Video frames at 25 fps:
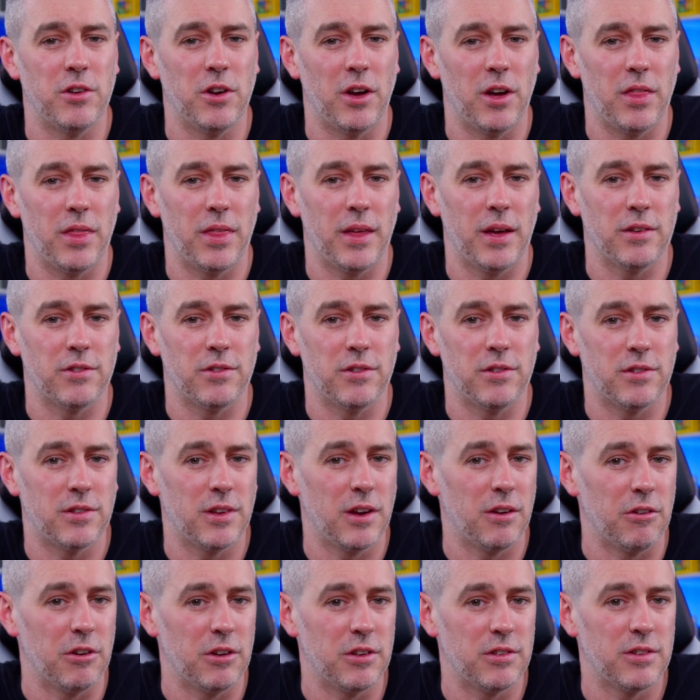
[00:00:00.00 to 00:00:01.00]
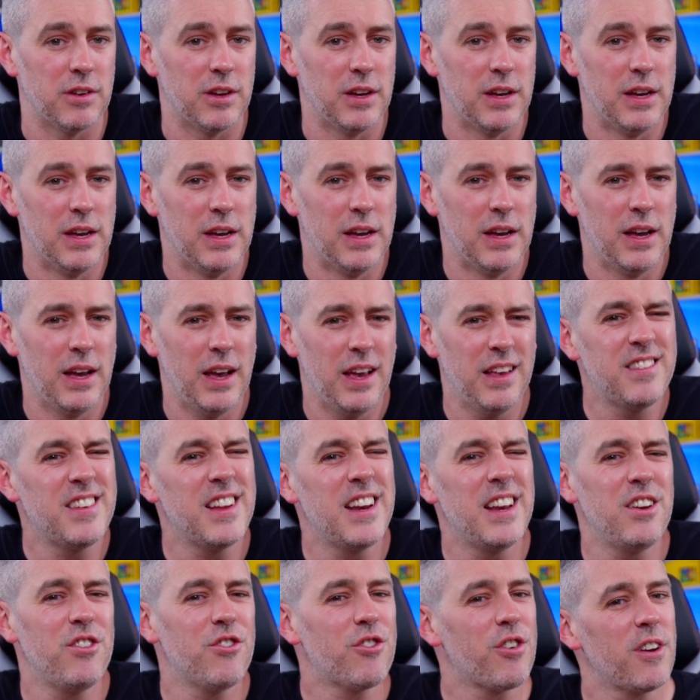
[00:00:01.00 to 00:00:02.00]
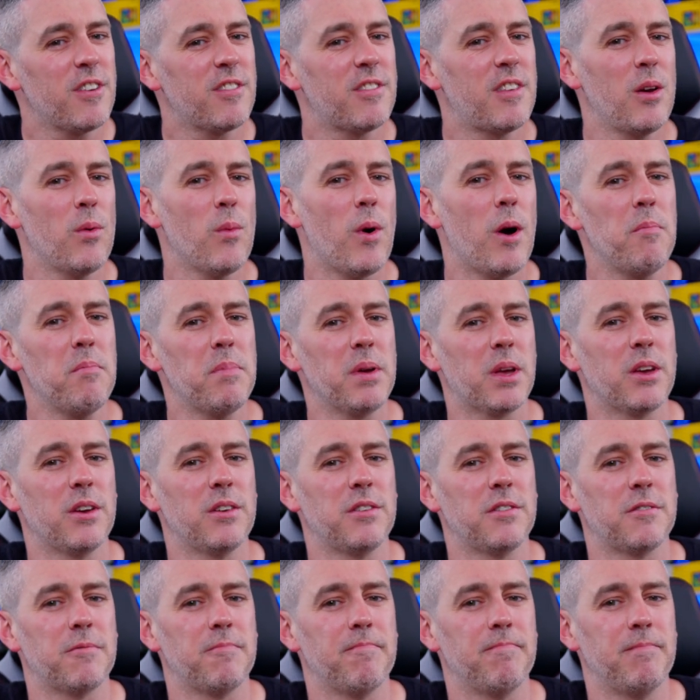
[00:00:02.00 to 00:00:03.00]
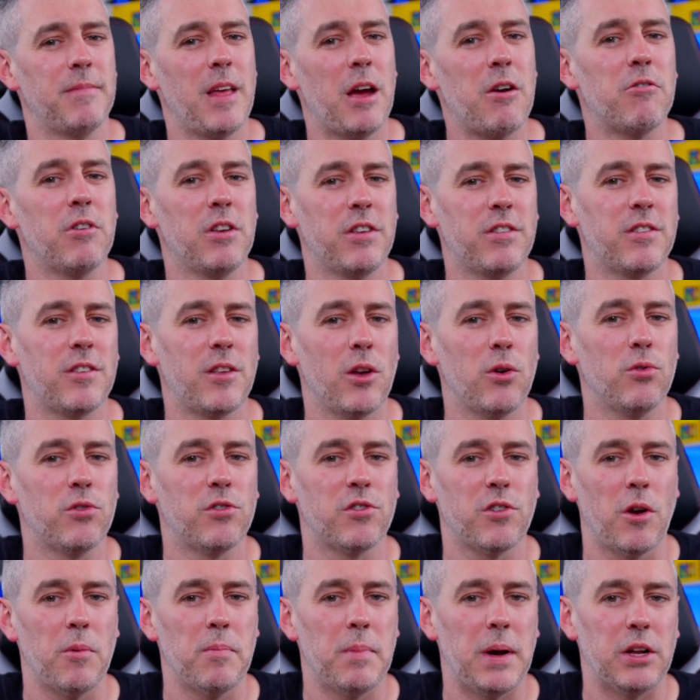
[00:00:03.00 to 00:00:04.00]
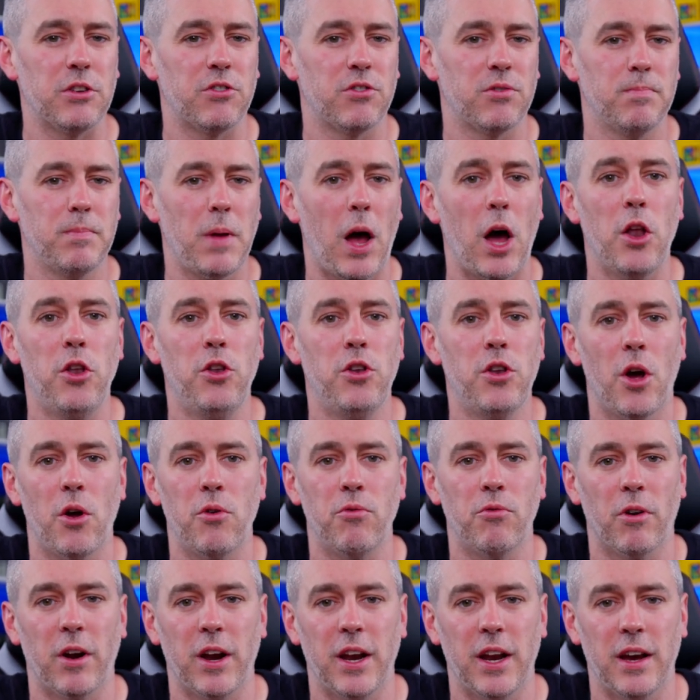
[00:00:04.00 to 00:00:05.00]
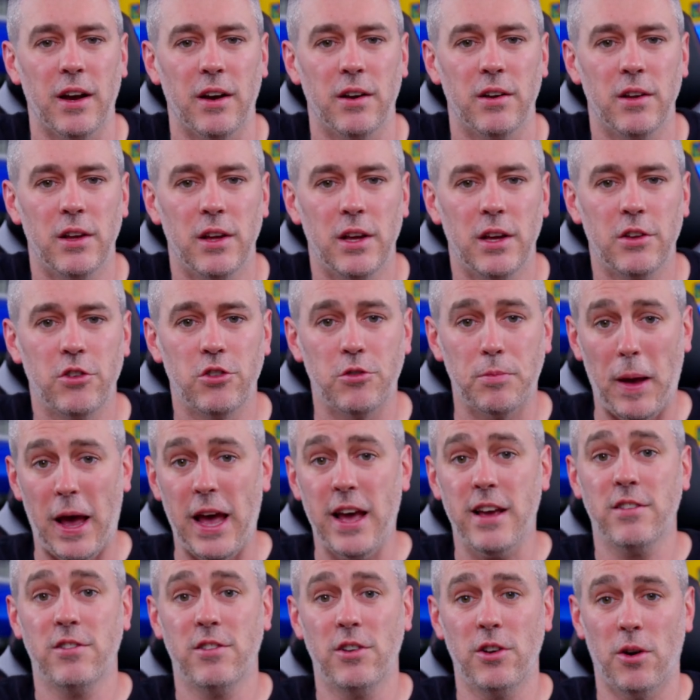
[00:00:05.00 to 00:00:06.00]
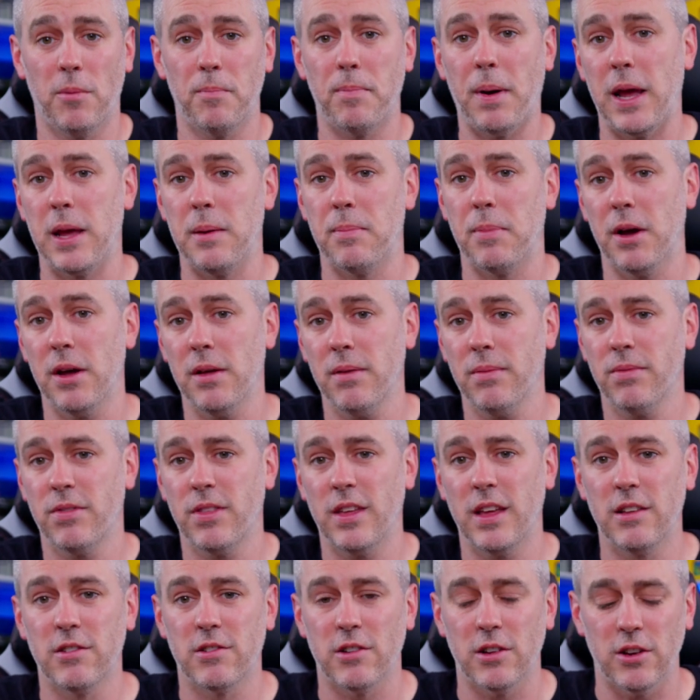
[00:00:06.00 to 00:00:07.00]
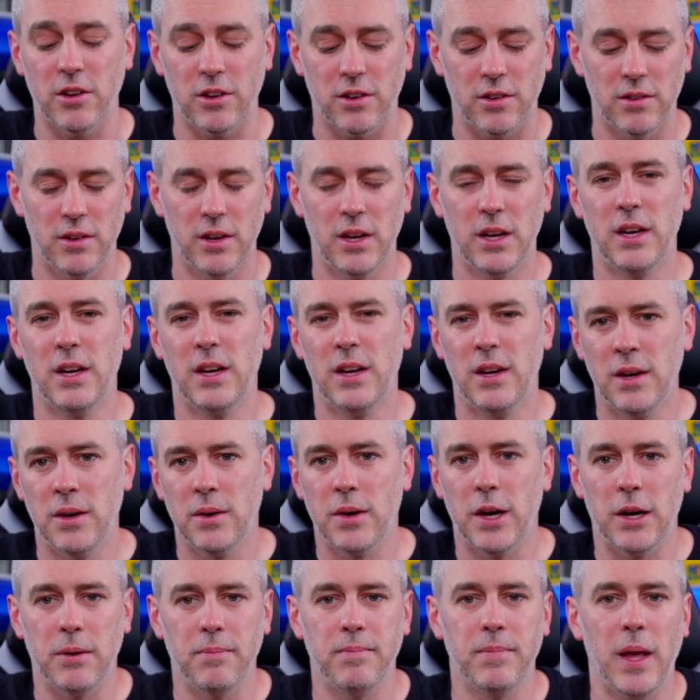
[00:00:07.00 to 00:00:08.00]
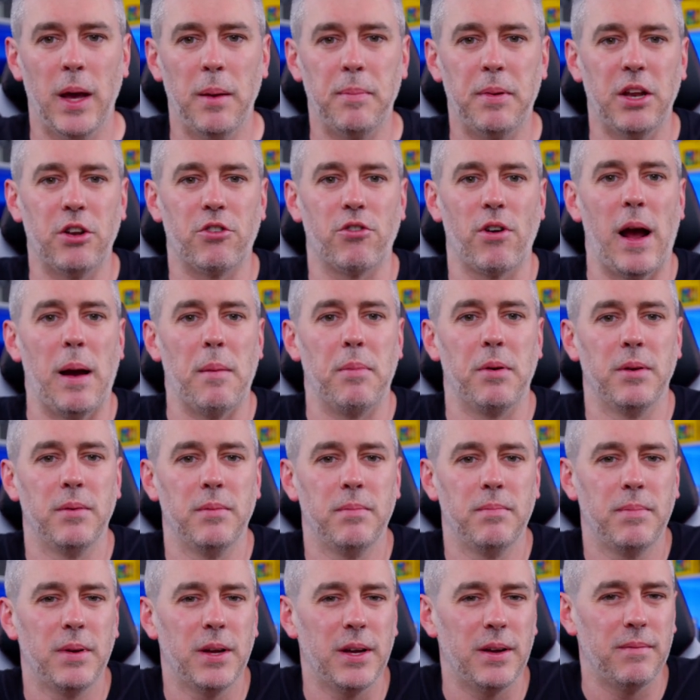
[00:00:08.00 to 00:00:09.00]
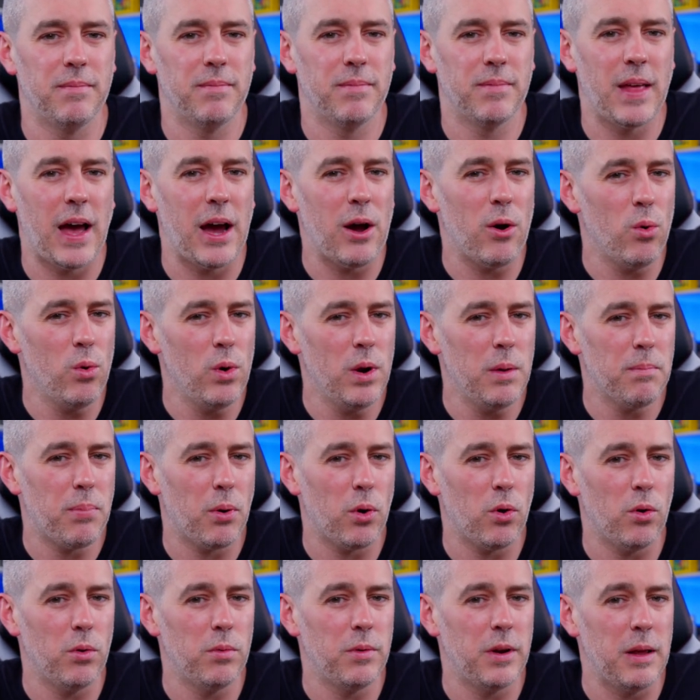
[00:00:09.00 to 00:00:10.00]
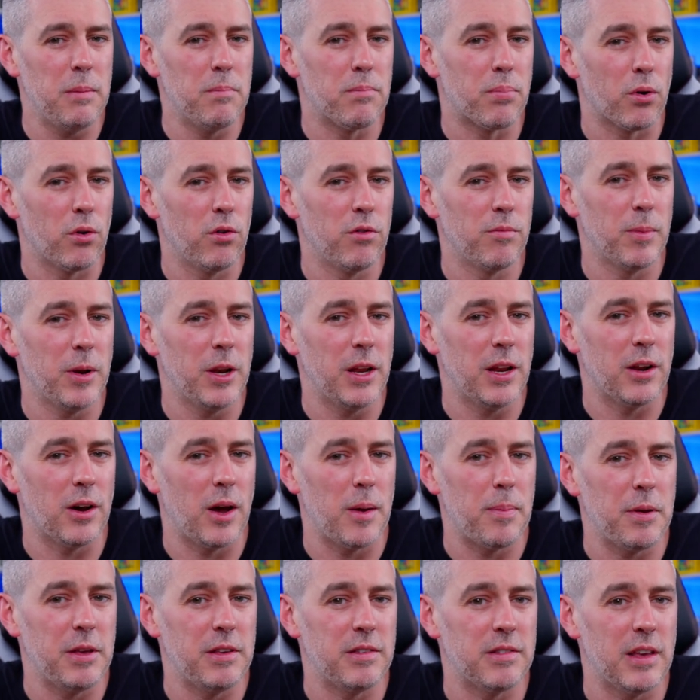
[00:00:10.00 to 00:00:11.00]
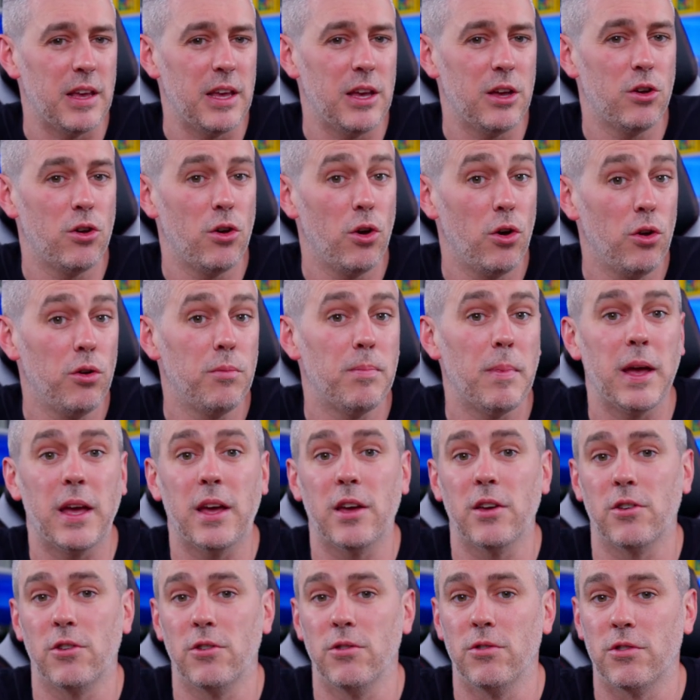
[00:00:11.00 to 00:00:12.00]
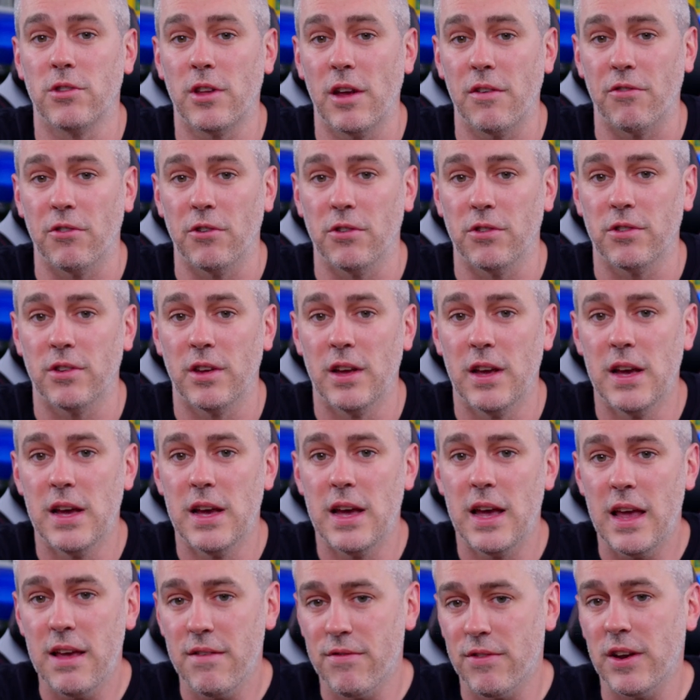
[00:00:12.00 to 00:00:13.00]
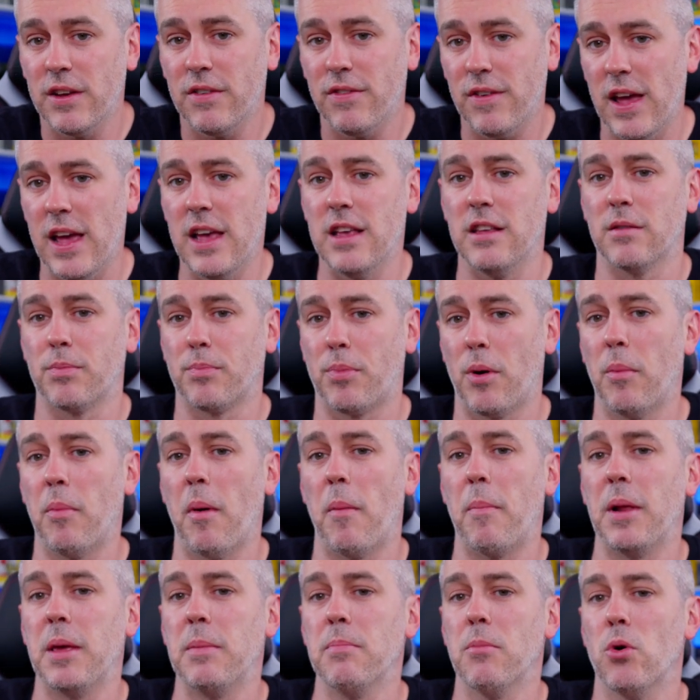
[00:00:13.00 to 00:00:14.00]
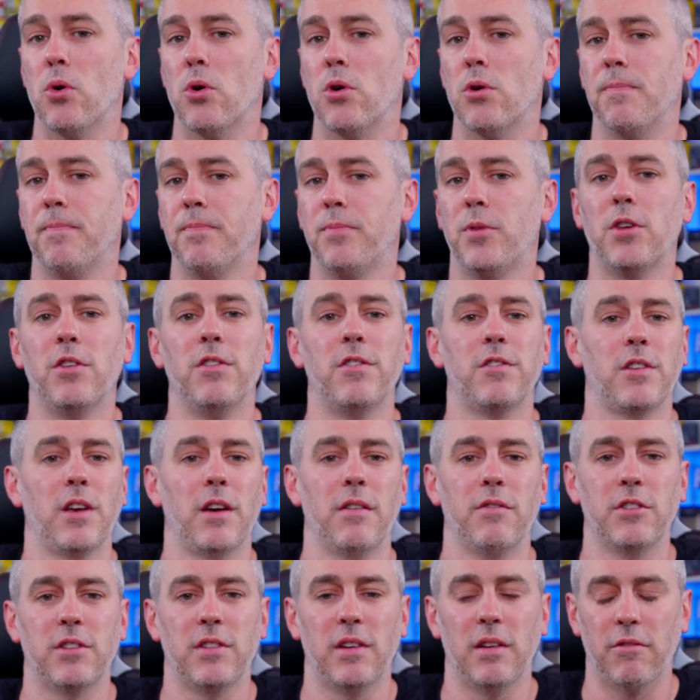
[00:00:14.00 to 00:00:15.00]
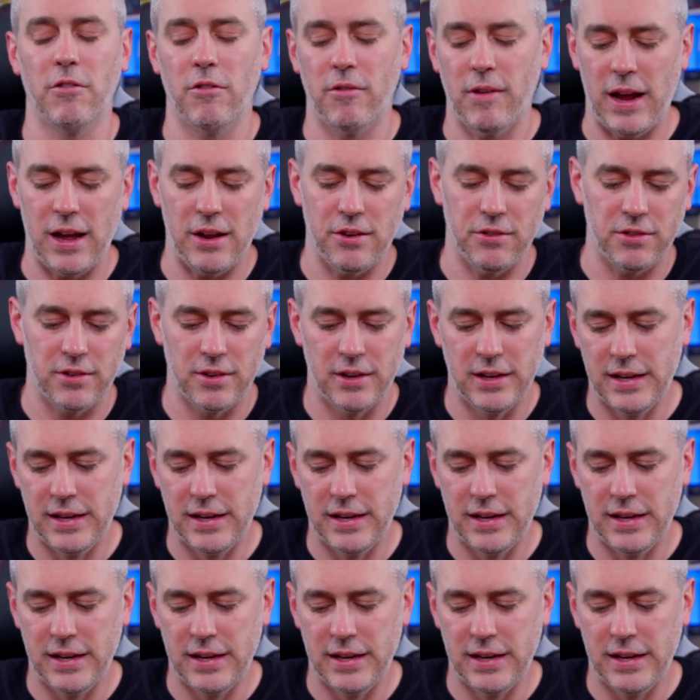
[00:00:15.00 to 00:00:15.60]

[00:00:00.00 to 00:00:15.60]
9000 series. It's an interesting one because there is still so much unknown right now. Specs and on paper, things look, well, a bit drab, but that all-important improvement in IPC could make a huge difference, even if it is probably more conservative, around